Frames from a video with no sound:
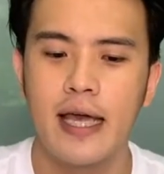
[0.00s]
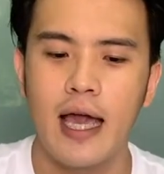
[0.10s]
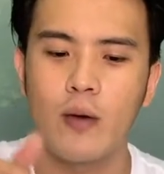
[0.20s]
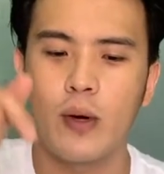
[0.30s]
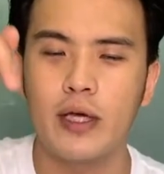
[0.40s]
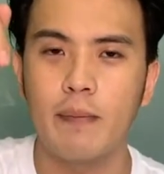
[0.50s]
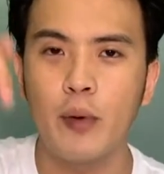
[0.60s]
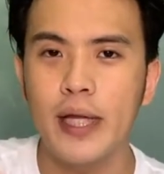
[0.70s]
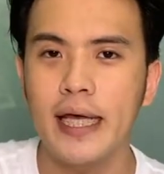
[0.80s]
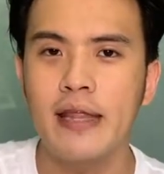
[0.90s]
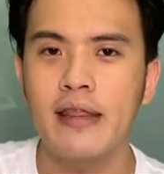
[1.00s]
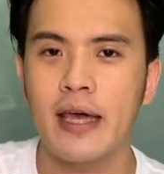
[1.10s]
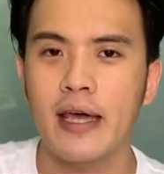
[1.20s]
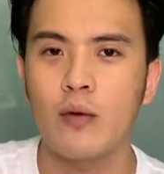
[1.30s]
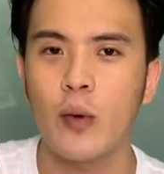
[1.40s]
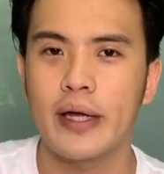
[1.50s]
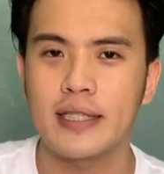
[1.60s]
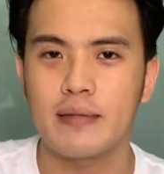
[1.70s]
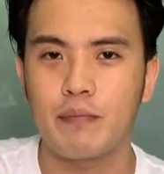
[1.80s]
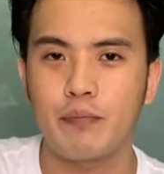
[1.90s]
And when you put it in there, where
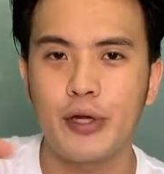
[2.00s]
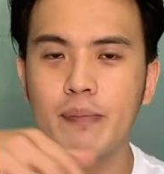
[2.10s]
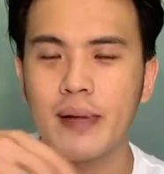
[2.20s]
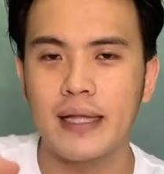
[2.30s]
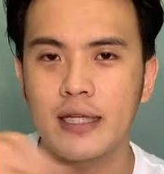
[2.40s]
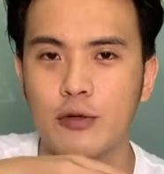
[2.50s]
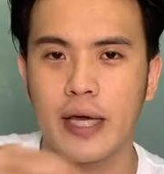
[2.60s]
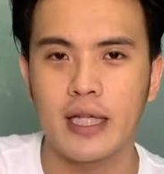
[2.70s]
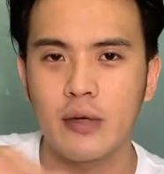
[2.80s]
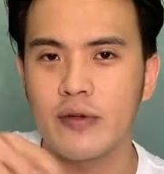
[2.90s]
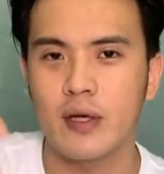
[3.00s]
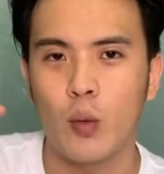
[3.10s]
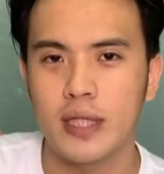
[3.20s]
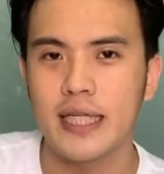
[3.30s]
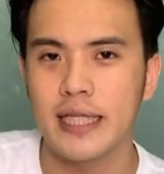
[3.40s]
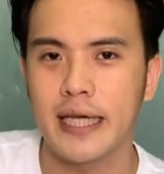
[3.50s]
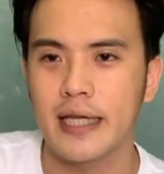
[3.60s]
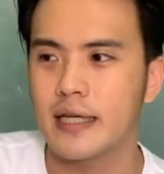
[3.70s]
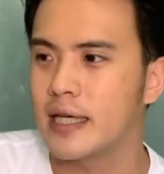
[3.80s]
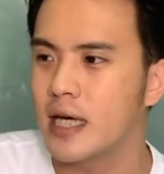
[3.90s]
it's pre-planted together with the water
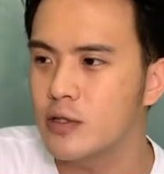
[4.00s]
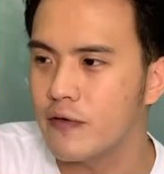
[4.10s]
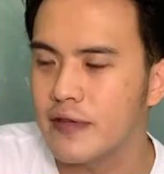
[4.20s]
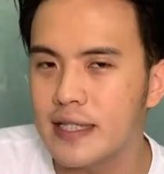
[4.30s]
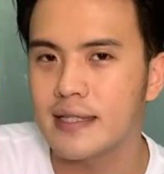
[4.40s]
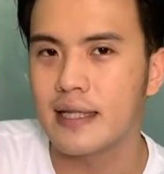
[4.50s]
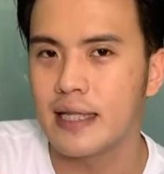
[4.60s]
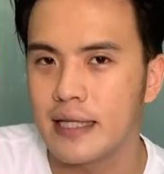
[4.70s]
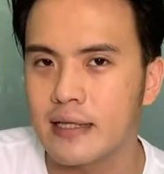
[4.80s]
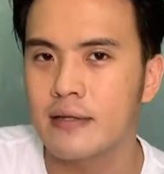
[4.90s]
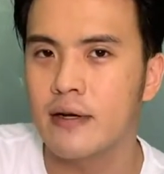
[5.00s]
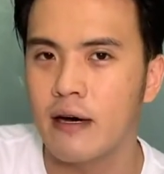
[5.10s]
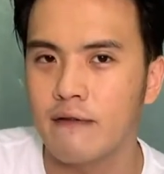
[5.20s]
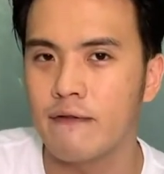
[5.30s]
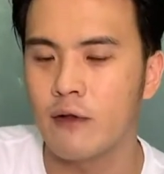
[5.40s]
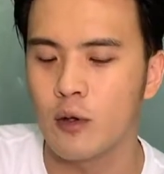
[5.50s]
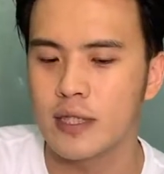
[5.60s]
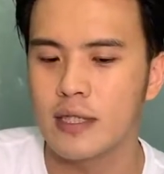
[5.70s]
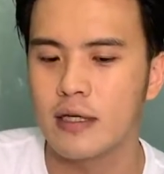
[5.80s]
indicator, it comes with this little float.